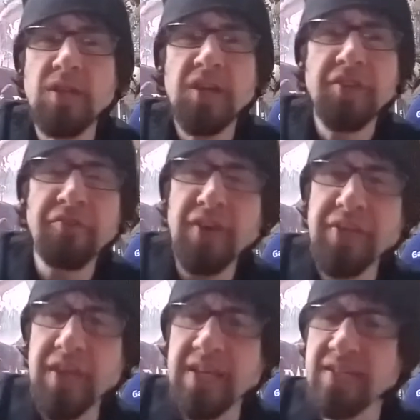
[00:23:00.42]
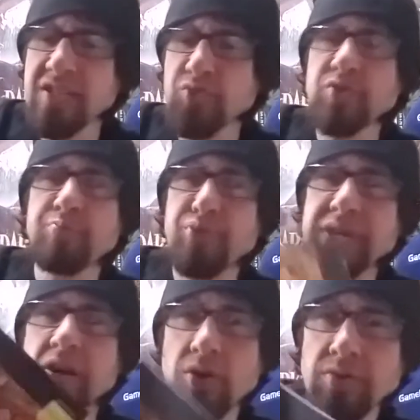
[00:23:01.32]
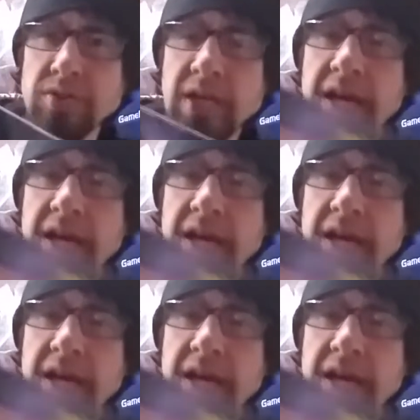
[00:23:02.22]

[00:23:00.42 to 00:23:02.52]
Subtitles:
The funny thing is, this was pre-owned